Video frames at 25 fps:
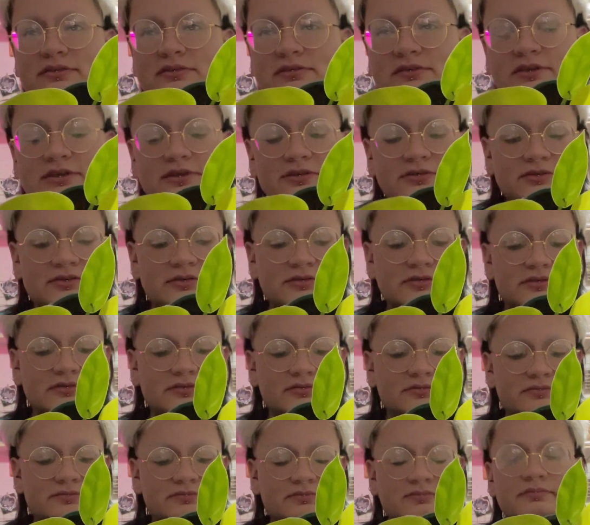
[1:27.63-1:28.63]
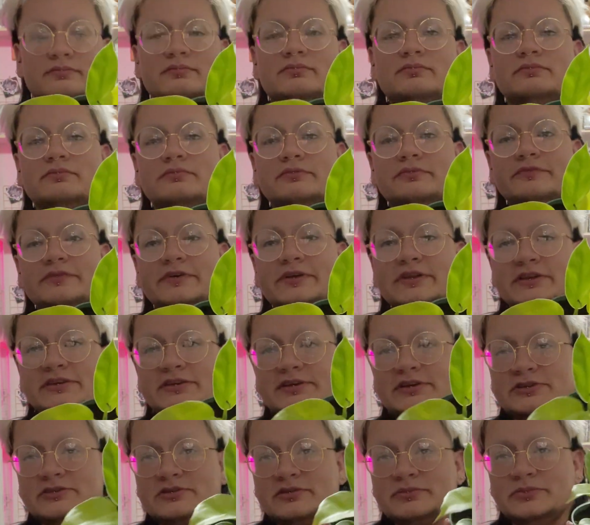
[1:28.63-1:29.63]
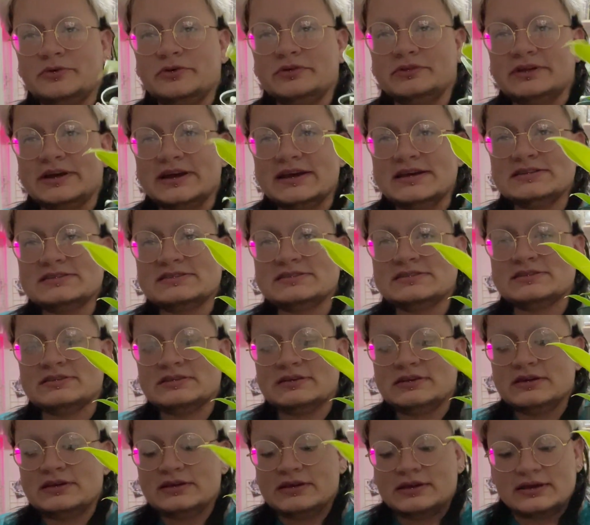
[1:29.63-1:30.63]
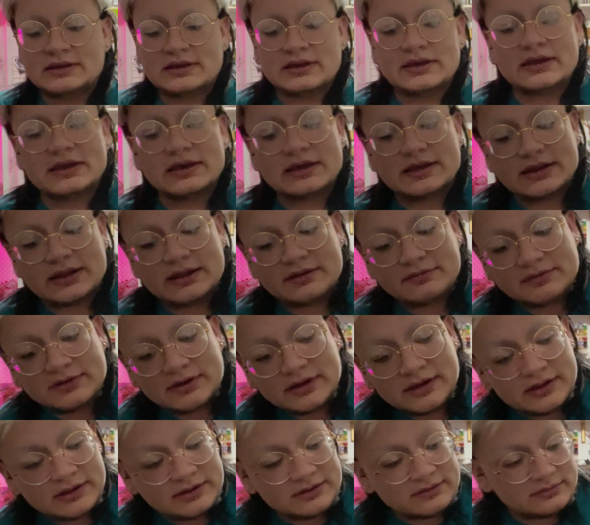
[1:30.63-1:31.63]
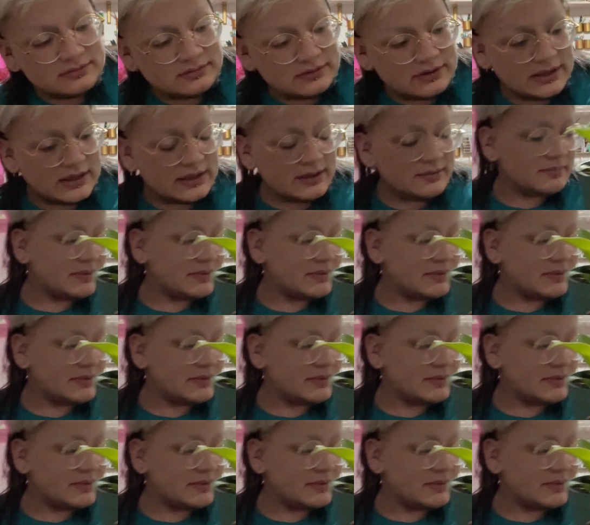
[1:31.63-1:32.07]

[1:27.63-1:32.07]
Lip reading: cute little Philodendron moonlights, and I've got a